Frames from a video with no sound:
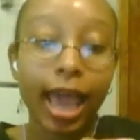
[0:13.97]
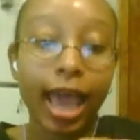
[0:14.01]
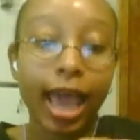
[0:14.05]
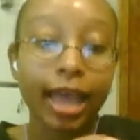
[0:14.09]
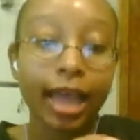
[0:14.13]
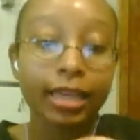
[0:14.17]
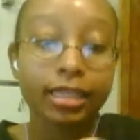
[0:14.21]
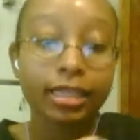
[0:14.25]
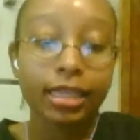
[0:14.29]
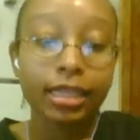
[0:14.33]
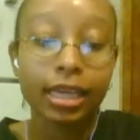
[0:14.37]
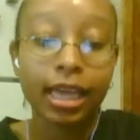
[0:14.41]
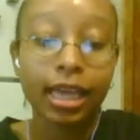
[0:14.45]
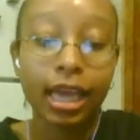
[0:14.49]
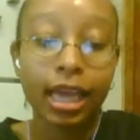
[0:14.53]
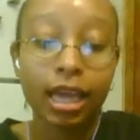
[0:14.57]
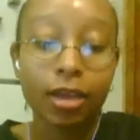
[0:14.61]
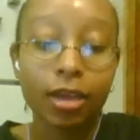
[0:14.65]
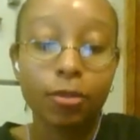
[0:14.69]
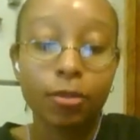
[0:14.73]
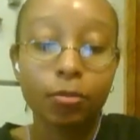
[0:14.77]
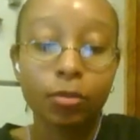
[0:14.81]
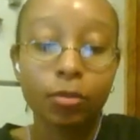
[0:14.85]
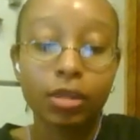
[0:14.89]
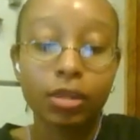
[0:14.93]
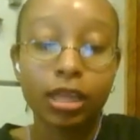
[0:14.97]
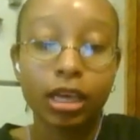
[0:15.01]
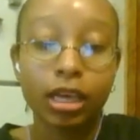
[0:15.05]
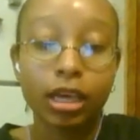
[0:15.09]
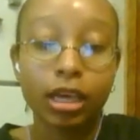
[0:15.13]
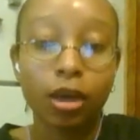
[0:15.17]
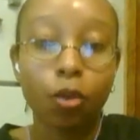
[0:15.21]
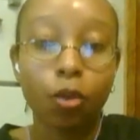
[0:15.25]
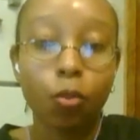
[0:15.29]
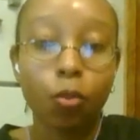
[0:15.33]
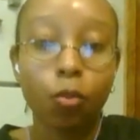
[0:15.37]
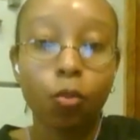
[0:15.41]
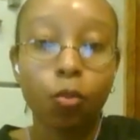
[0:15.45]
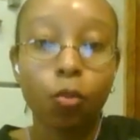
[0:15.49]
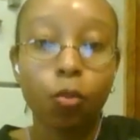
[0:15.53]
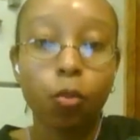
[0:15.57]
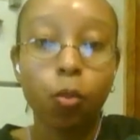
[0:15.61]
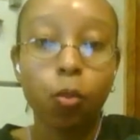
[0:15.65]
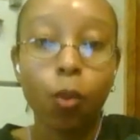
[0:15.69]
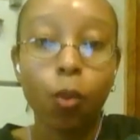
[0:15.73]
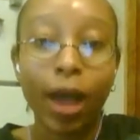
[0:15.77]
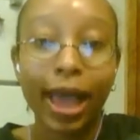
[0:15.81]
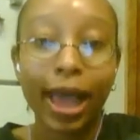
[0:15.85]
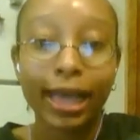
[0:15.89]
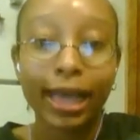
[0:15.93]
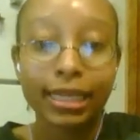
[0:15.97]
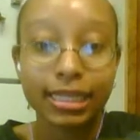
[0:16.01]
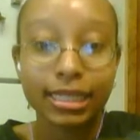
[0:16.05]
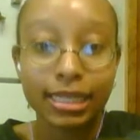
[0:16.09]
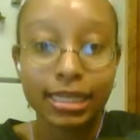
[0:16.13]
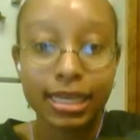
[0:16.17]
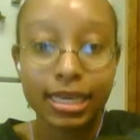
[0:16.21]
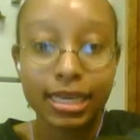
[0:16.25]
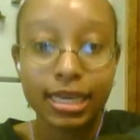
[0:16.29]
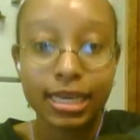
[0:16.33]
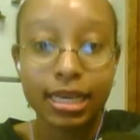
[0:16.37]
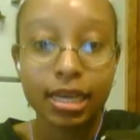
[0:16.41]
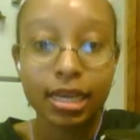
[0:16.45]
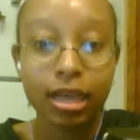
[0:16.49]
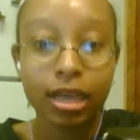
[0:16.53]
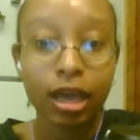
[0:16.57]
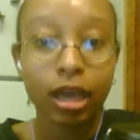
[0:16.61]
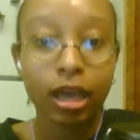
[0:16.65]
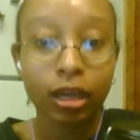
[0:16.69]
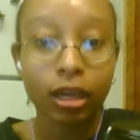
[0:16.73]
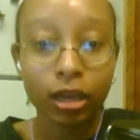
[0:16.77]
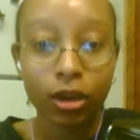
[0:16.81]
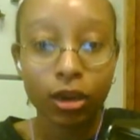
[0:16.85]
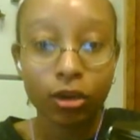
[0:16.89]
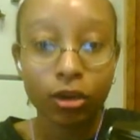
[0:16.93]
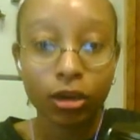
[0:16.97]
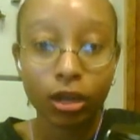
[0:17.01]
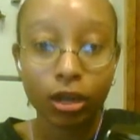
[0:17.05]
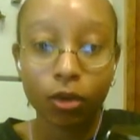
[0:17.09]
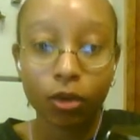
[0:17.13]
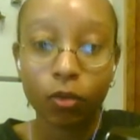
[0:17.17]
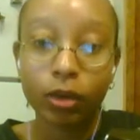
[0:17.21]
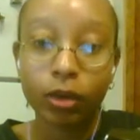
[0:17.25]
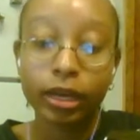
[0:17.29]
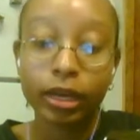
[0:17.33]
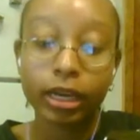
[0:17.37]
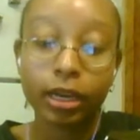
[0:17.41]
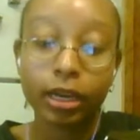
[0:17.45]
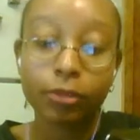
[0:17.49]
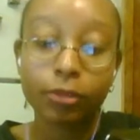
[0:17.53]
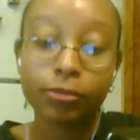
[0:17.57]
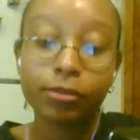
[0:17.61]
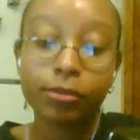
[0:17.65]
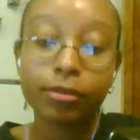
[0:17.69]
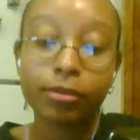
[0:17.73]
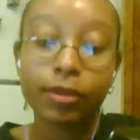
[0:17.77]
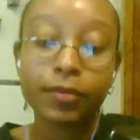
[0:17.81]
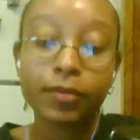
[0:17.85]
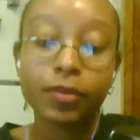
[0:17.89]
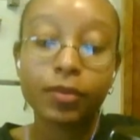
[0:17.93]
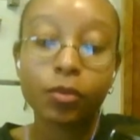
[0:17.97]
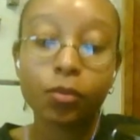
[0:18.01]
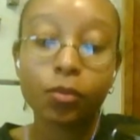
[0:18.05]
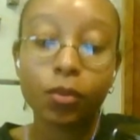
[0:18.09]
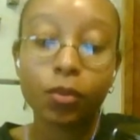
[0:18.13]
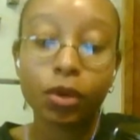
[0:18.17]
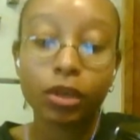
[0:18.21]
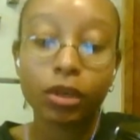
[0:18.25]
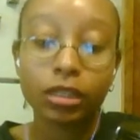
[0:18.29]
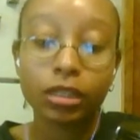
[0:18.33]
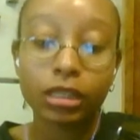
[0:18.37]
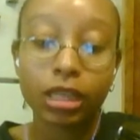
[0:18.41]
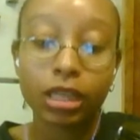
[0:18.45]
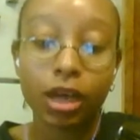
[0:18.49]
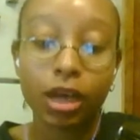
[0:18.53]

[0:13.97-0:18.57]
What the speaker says: actually came with like a waxy coating on it. And if you ever work